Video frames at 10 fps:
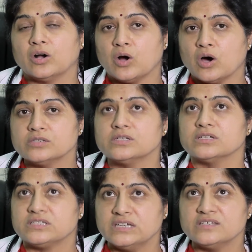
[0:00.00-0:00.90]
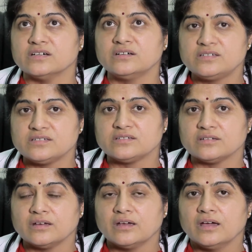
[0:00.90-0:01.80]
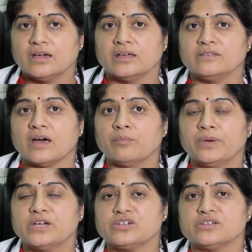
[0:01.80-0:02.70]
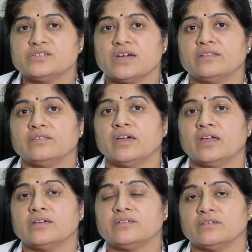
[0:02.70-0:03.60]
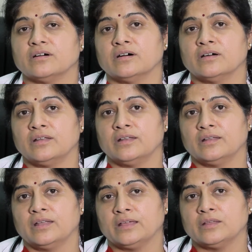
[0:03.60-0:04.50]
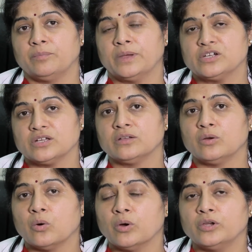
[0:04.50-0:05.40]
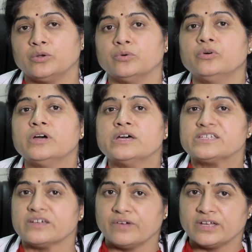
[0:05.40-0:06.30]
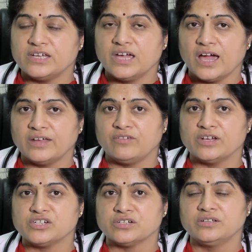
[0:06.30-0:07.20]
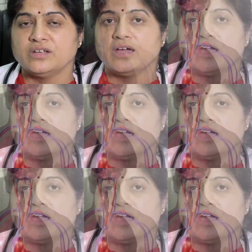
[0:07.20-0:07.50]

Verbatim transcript: cause seizures in some patients, and there is like the patient go into severe dehydration,